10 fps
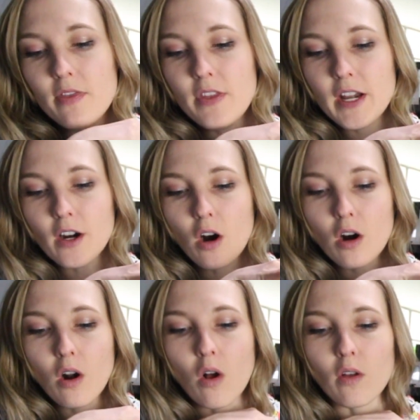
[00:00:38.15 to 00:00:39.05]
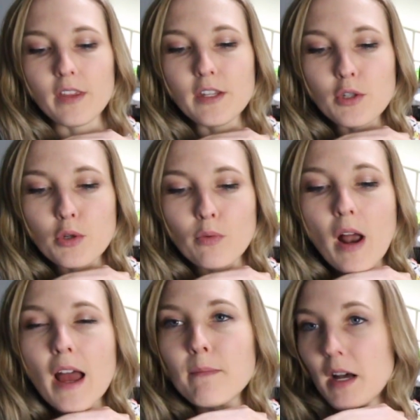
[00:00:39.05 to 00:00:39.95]
there are all these
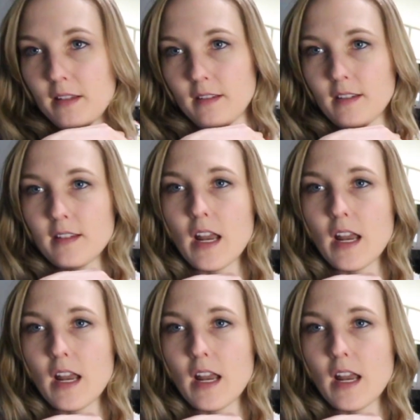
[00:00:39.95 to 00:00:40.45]
try buttons.